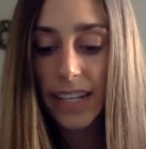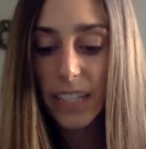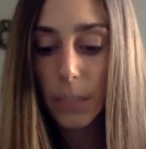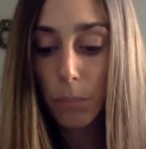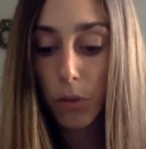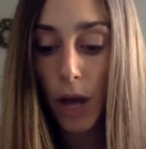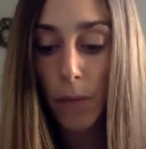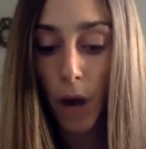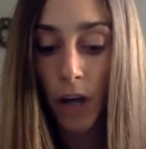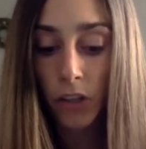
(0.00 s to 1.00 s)
"It's the blood
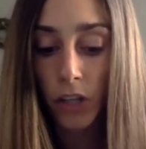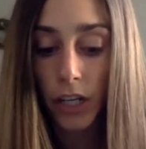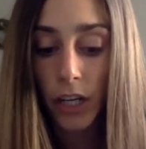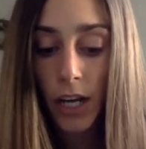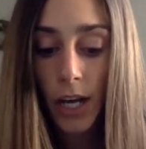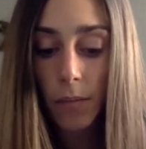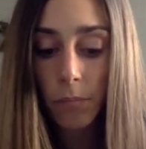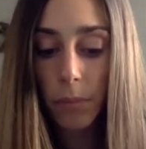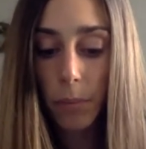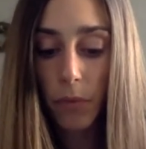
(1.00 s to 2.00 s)
bottler."
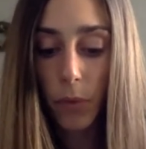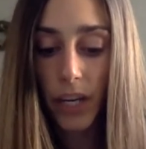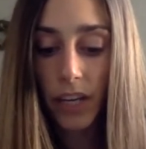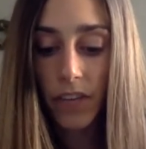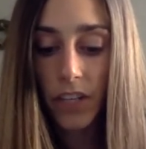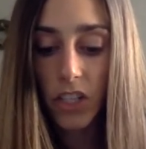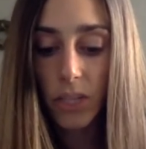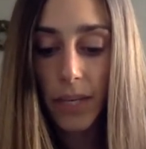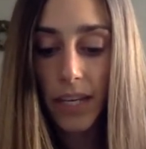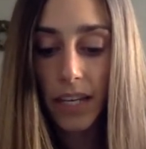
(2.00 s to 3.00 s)
But before he had finished
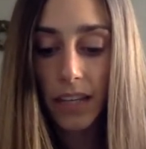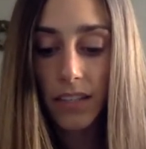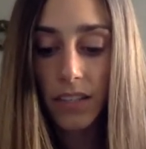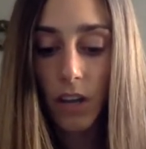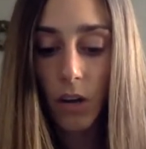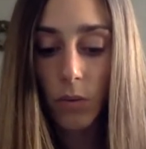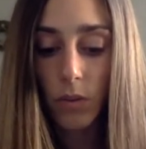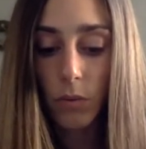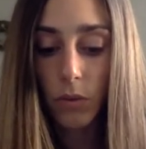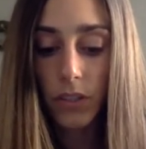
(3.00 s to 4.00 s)
speaking, the stone
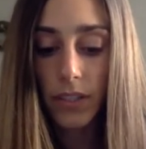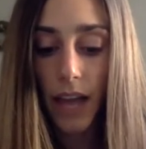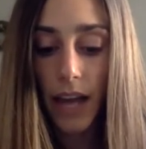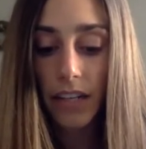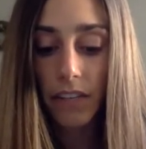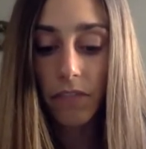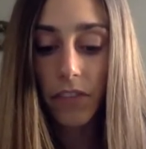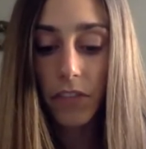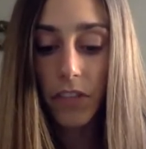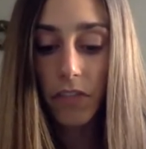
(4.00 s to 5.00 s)
was rolled aside, and a
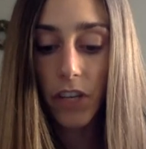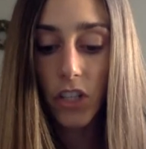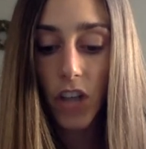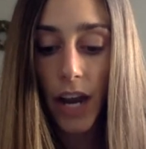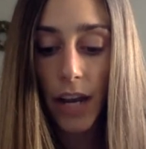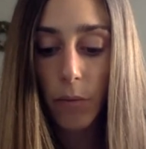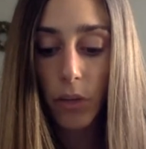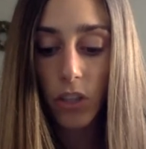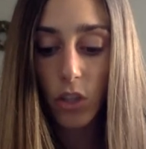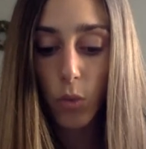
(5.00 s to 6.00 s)
50-foot giant, more
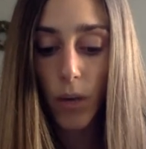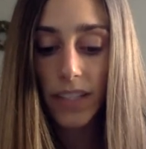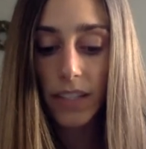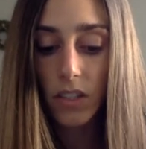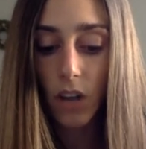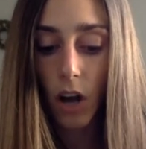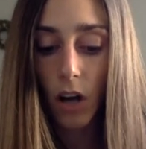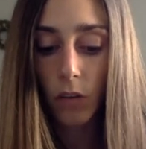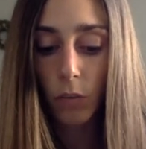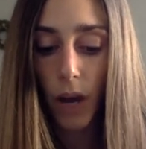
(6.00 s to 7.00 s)
than twice as
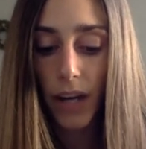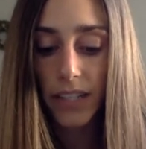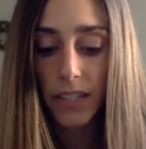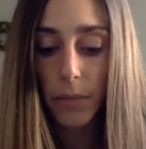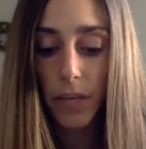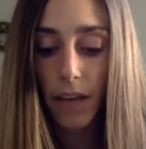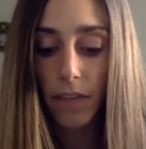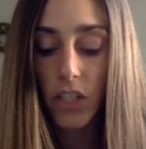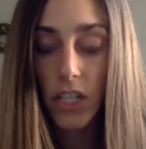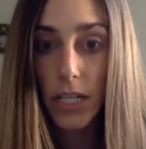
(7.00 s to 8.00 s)
tall and wide as the
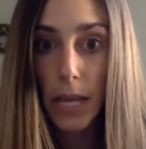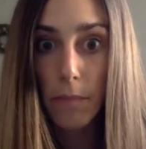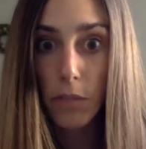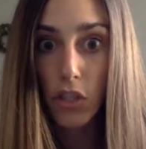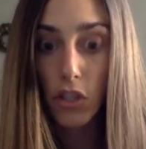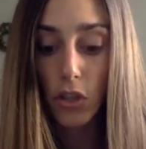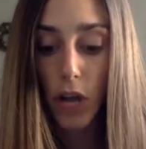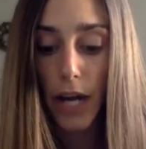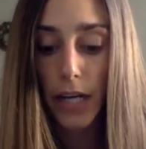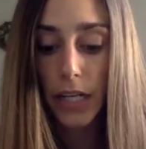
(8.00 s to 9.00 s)
BFG, came
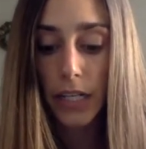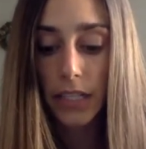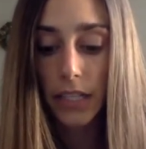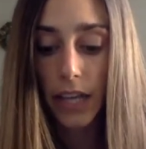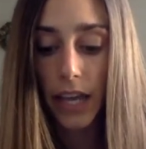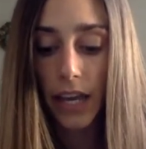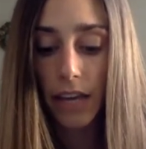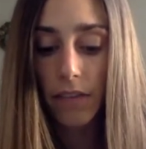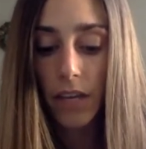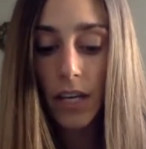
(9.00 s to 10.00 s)
striding into the
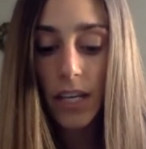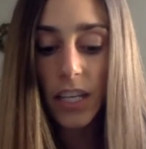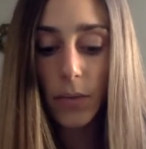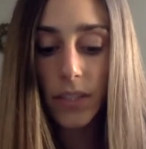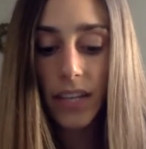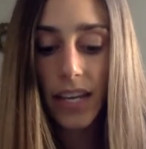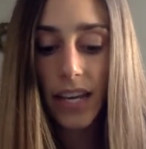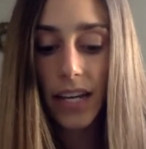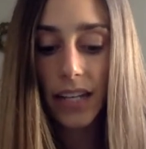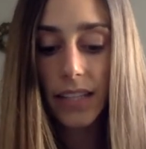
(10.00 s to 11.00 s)
cave. He was
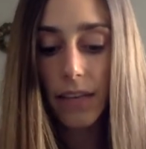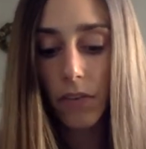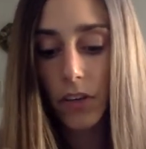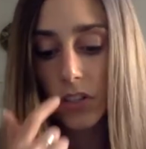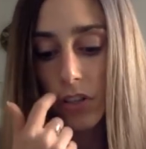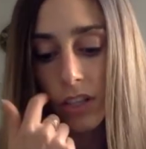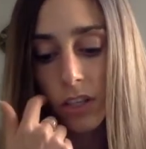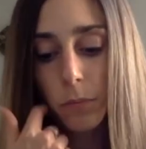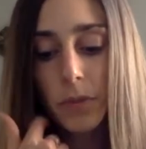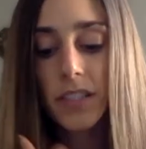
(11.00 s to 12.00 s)
naked except for a dirty
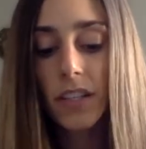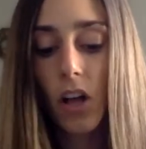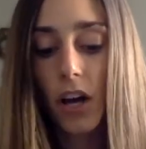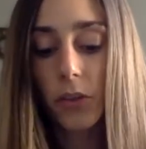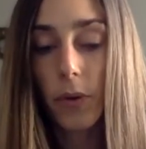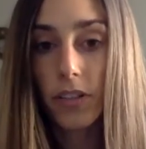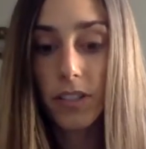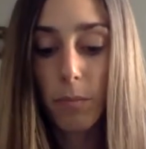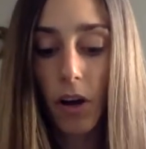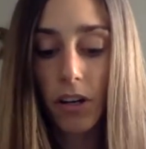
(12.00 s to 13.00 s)
little piece of cloth around
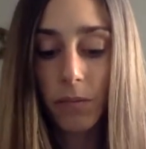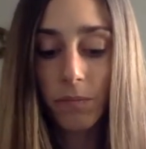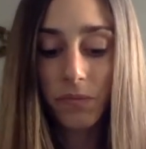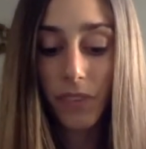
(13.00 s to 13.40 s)
his bottom.